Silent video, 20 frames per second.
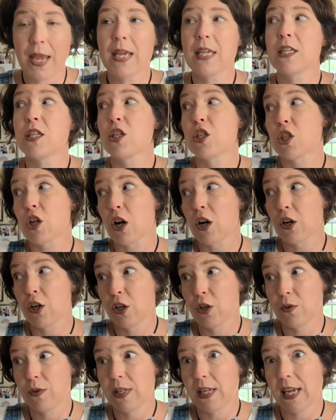start
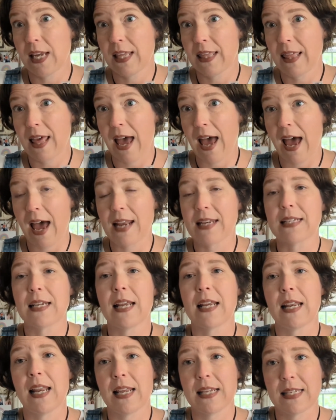using that,
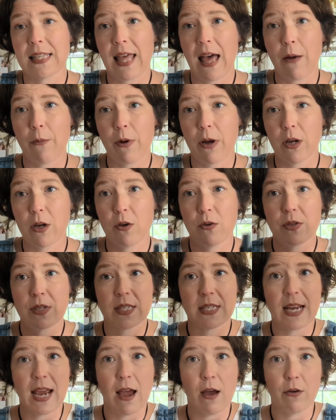and as that one goes
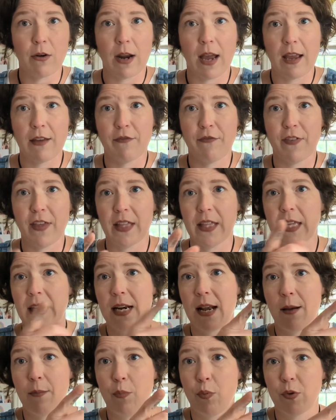down, I fill it
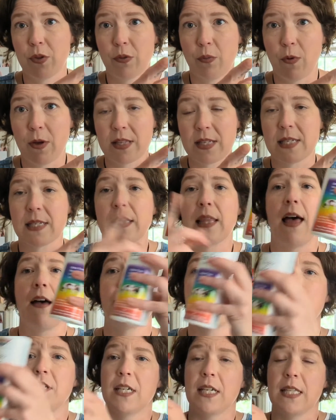up with what's
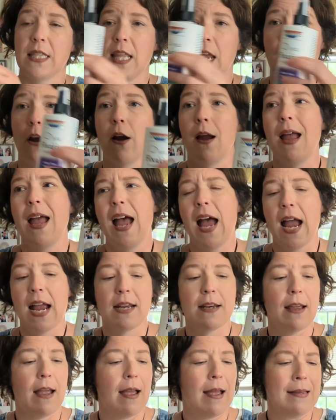left in there.
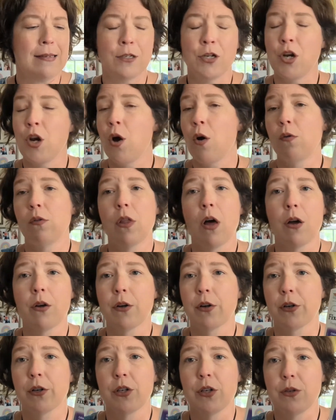I no
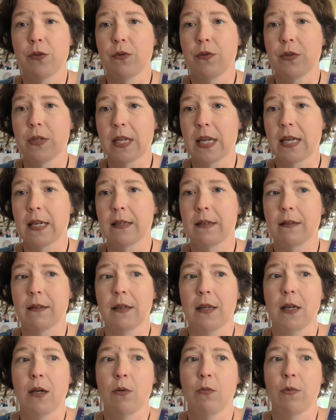longer use it
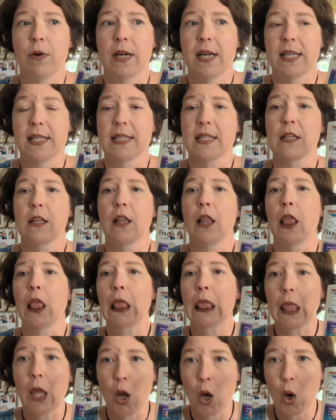when it's
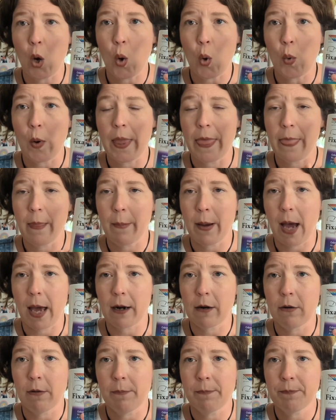low in the
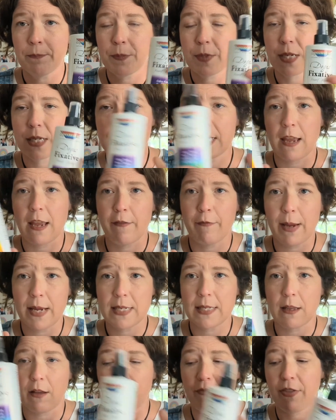bottle to save
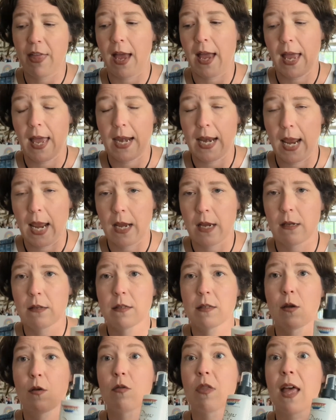myself that headache.
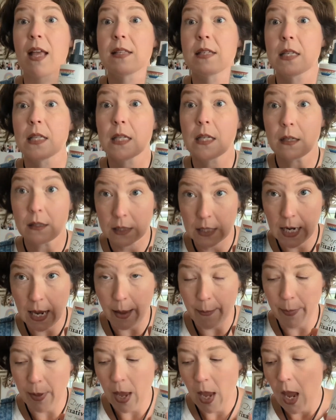So that's a little
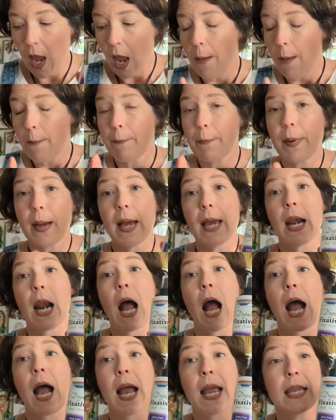tip, but
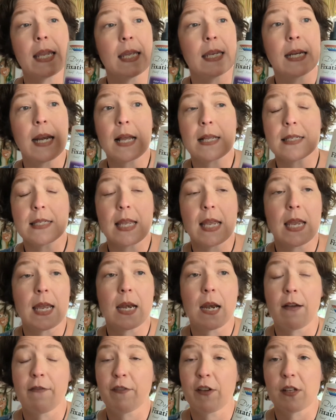I cannot say
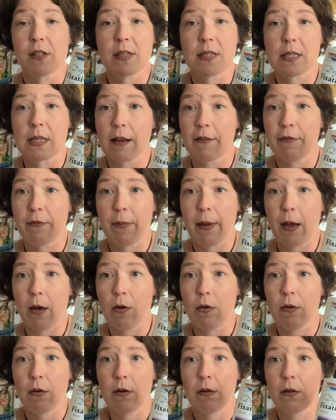enough good stuff
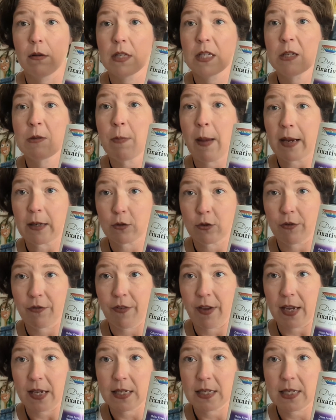about
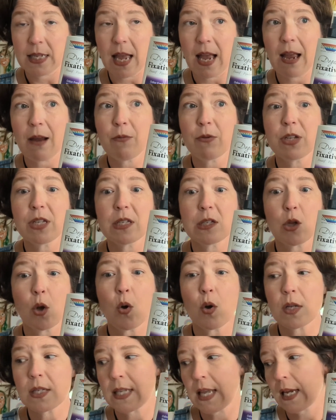Spectrafix. I was
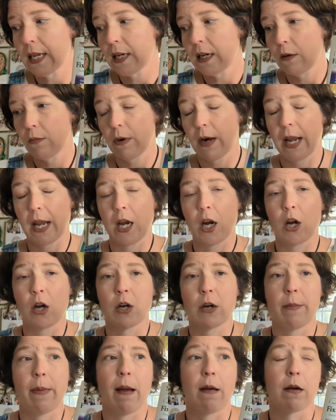so excited when I
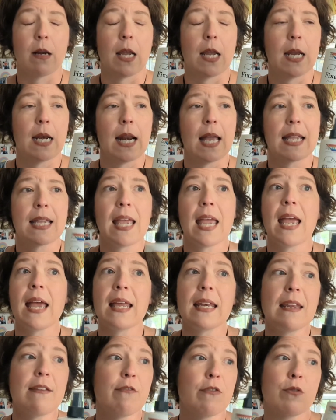heard about it, and I
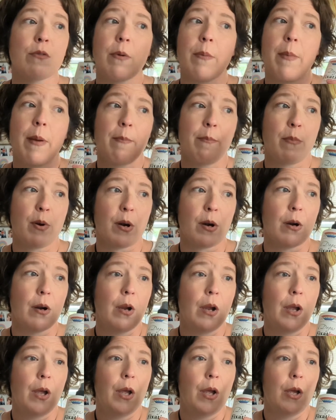can't even remember
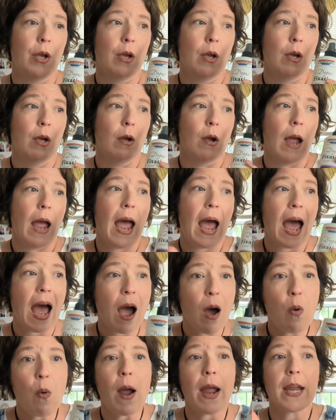
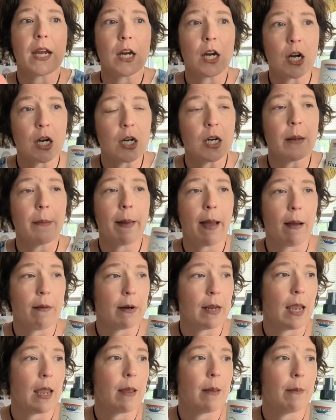how I heard about
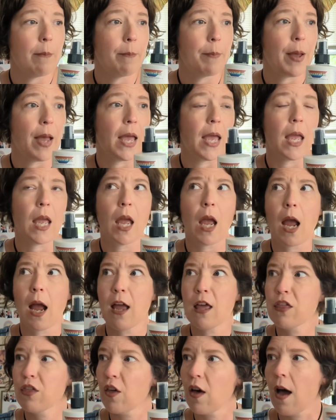it, but I
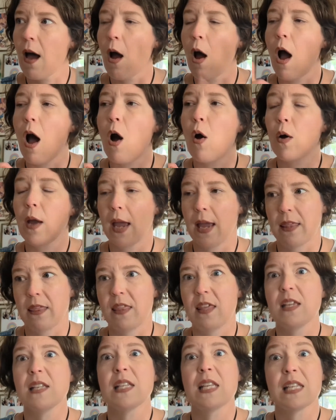thought, okay,
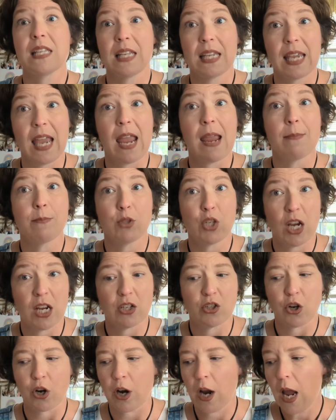this is a game
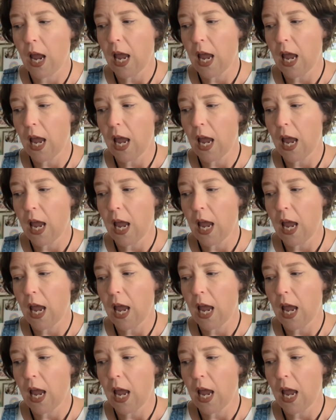changer,